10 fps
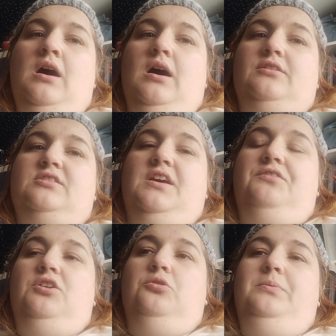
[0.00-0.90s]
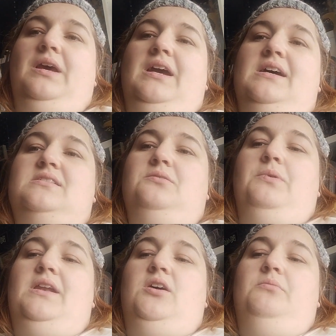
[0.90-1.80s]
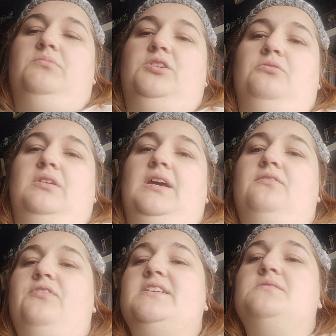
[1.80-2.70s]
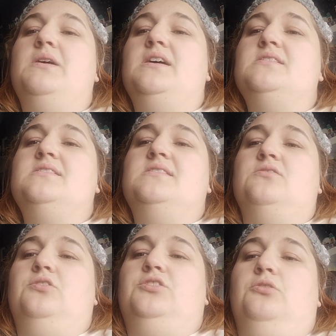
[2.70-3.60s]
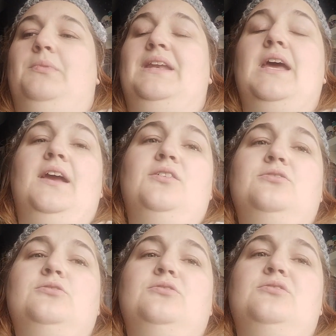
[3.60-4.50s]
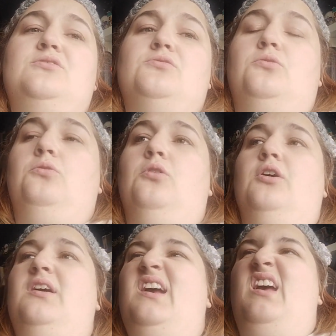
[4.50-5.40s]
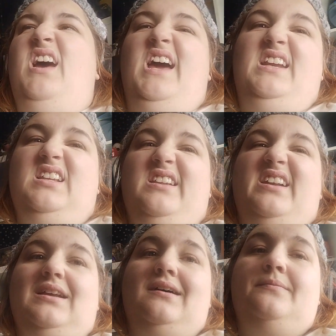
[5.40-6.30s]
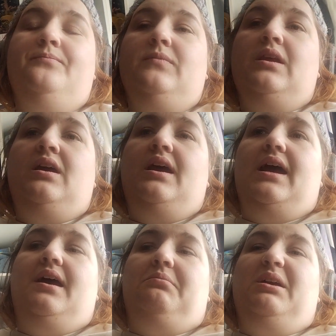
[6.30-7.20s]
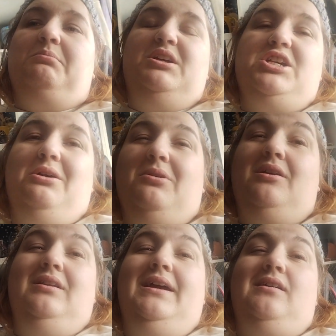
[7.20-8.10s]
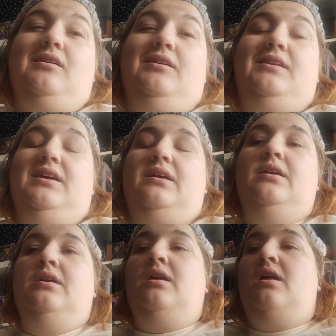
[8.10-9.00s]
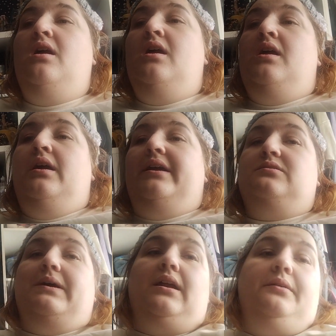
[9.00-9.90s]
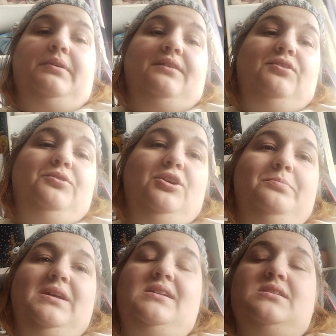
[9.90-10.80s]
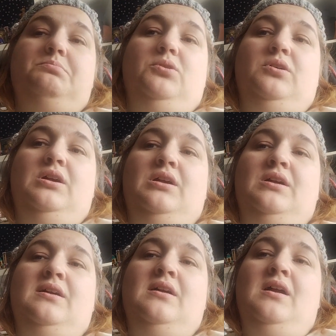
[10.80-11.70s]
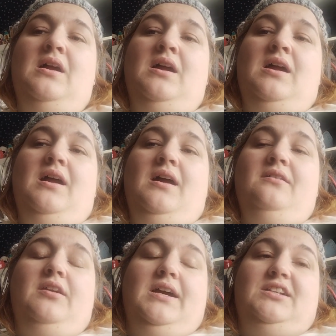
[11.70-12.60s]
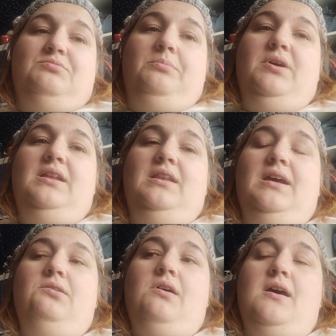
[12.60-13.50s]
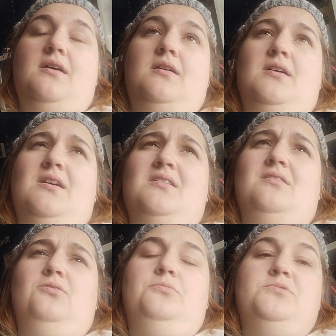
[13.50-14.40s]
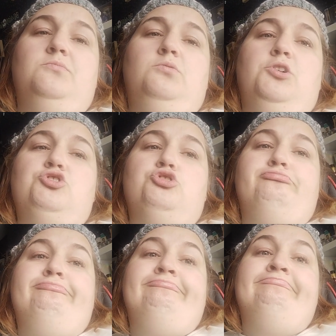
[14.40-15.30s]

I'll just give you an update as to when I'm doing like face masks or doing my nails or anything like that. Like my shower and all later kind of thing. Is when I will give you the updates, but I'm gonna catch my breath now and load up something to watch.